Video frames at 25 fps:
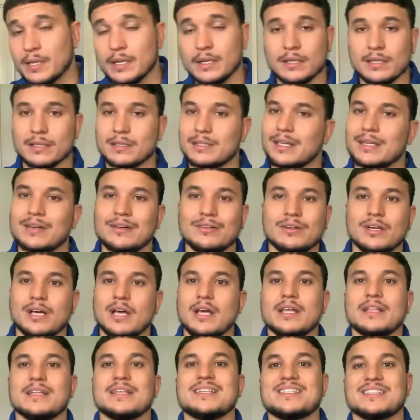And they don't,
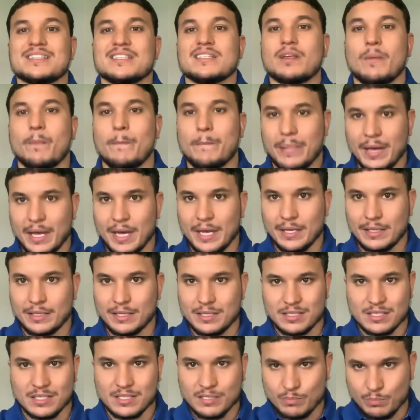this is a bank,
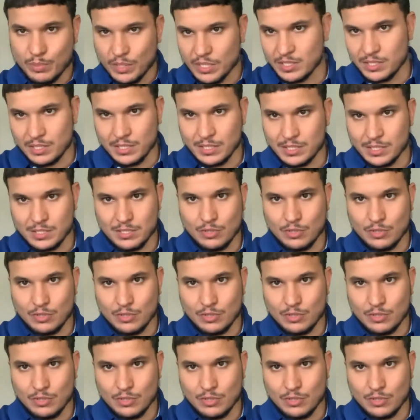this is business.